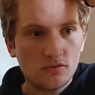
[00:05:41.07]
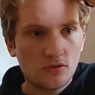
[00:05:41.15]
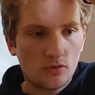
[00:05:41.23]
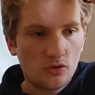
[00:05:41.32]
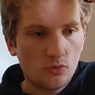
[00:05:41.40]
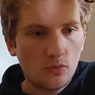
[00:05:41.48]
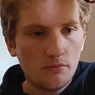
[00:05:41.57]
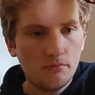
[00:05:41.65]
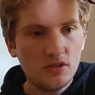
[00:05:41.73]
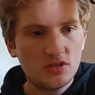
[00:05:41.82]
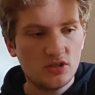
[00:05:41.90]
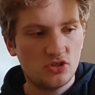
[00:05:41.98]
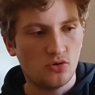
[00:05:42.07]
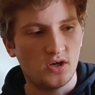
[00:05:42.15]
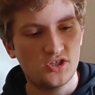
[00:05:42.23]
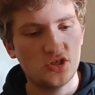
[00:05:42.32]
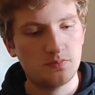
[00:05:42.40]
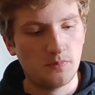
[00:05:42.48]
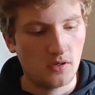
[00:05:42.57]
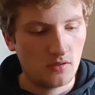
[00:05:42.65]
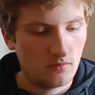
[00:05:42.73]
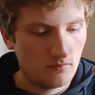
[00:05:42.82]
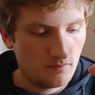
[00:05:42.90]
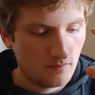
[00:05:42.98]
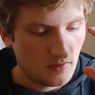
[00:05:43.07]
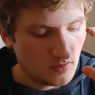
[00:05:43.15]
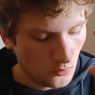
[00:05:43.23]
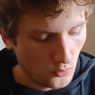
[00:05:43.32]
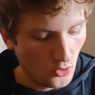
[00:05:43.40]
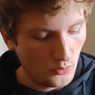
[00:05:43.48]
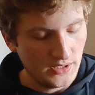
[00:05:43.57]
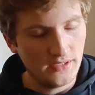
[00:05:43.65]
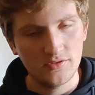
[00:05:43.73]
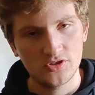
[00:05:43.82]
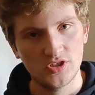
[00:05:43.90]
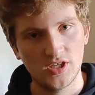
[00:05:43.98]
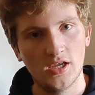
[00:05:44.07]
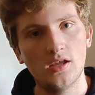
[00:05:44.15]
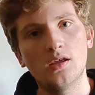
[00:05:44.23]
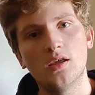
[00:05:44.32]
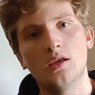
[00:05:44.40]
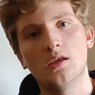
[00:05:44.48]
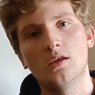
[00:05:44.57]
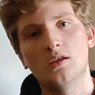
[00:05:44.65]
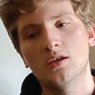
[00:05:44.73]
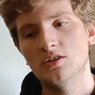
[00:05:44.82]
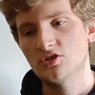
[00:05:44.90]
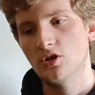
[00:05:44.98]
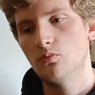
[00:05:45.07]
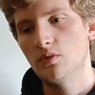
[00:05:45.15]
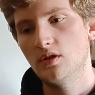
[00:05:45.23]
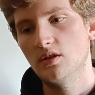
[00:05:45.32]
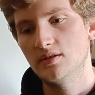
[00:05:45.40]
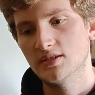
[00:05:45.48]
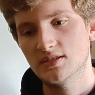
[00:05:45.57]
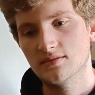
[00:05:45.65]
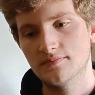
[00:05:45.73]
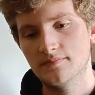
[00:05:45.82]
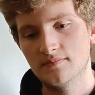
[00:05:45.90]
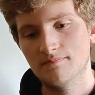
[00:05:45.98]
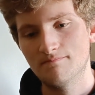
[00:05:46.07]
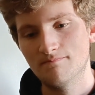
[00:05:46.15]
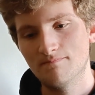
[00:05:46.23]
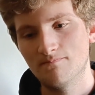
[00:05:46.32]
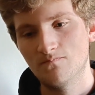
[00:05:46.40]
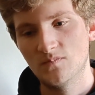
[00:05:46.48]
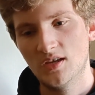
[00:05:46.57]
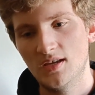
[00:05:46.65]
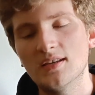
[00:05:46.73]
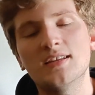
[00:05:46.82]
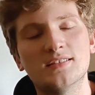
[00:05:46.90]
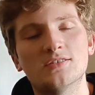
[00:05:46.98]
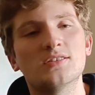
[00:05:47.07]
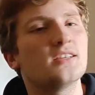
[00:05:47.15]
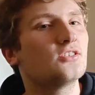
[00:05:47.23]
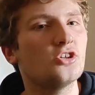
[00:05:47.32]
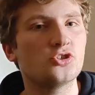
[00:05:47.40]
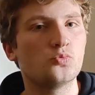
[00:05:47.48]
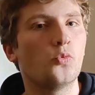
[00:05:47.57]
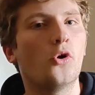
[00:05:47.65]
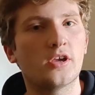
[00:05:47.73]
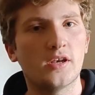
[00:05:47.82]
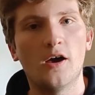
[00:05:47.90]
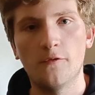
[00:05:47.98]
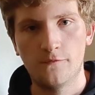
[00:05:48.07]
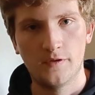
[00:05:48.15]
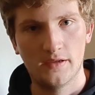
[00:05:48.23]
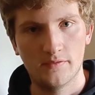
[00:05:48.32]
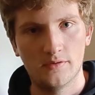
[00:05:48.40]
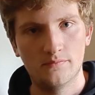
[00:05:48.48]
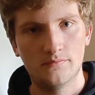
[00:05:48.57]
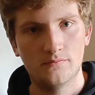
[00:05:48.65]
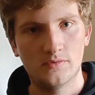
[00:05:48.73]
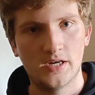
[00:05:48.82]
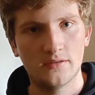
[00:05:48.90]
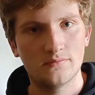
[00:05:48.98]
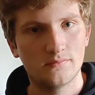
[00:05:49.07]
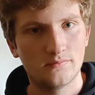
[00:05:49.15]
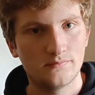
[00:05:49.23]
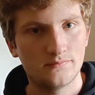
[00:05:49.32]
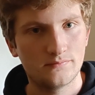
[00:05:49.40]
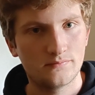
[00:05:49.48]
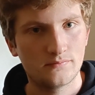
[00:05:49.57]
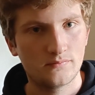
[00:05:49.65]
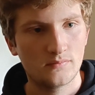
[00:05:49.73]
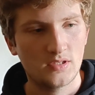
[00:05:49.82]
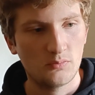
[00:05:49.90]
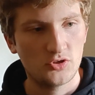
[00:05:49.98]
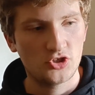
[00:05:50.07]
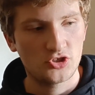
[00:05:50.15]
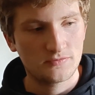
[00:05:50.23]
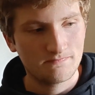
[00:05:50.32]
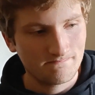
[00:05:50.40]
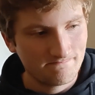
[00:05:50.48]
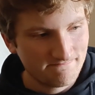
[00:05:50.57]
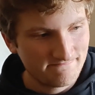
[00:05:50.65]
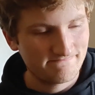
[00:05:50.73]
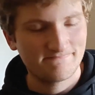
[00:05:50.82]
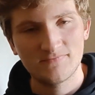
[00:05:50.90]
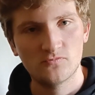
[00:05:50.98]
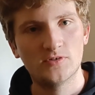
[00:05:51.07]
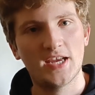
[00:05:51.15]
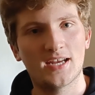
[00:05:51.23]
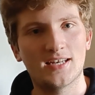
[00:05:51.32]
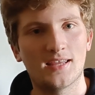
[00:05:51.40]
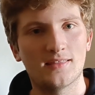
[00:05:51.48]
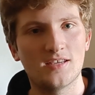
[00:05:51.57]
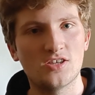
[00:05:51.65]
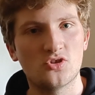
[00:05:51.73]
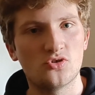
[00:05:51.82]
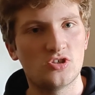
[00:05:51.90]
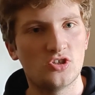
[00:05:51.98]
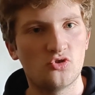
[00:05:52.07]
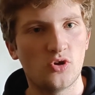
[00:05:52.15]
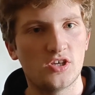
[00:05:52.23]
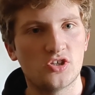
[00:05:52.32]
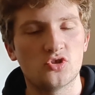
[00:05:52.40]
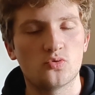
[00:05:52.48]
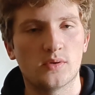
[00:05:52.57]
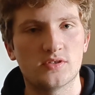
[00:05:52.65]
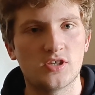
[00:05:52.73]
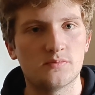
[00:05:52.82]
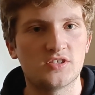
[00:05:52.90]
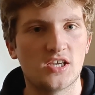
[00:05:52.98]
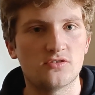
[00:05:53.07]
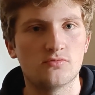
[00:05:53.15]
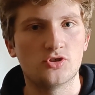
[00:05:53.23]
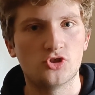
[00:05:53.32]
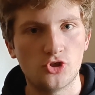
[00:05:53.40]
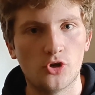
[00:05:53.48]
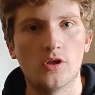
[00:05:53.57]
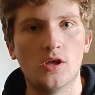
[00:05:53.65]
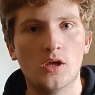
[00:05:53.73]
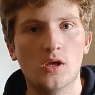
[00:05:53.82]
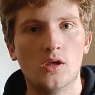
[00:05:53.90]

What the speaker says: You will meet situations, but in the world we live in today, it's not really this. It doesn't work in our favor, right? That we just react like this to situations when sometimes we should